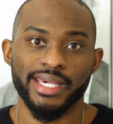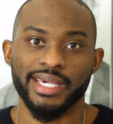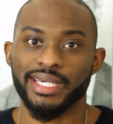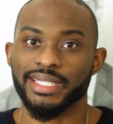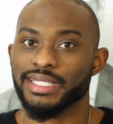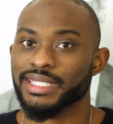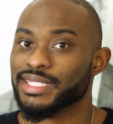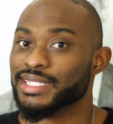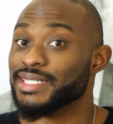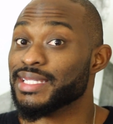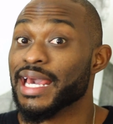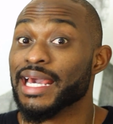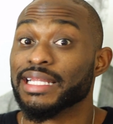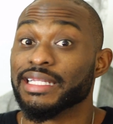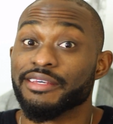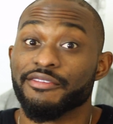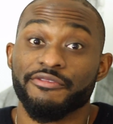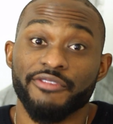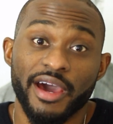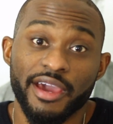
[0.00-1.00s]
in this
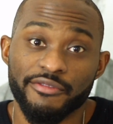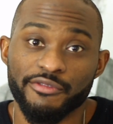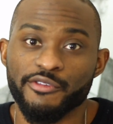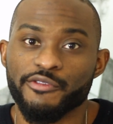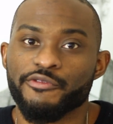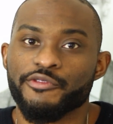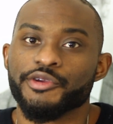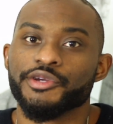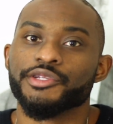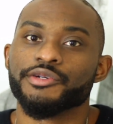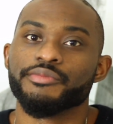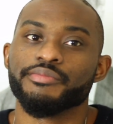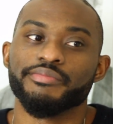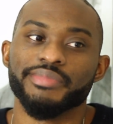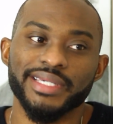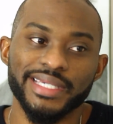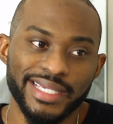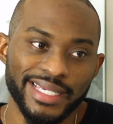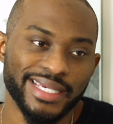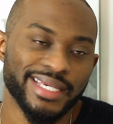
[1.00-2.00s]
daily fight for freedom
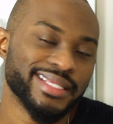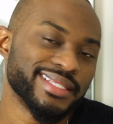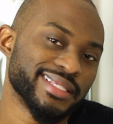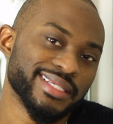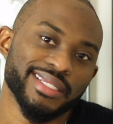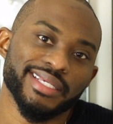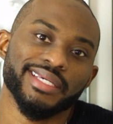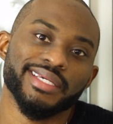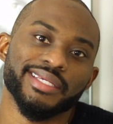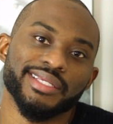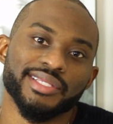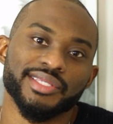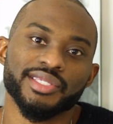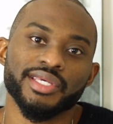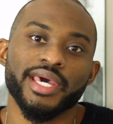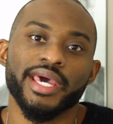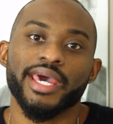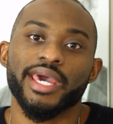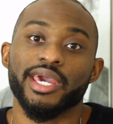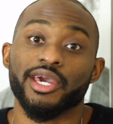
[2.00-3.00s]
begins and
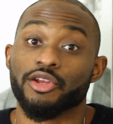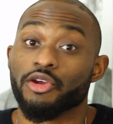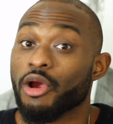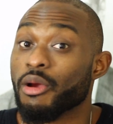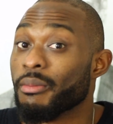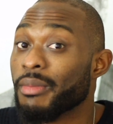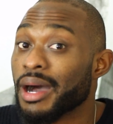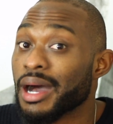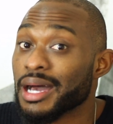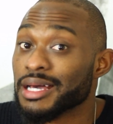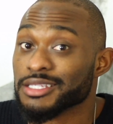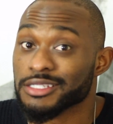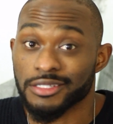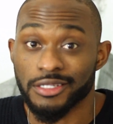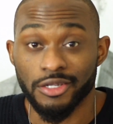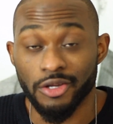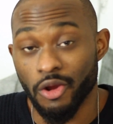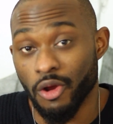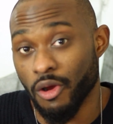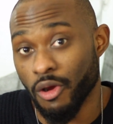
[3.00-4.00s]
ends in our minds
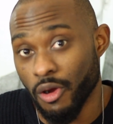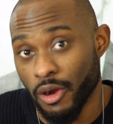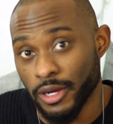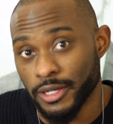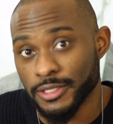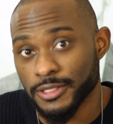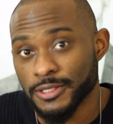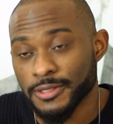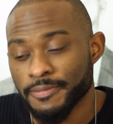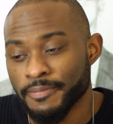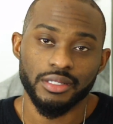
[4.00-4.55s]
and in our hearts.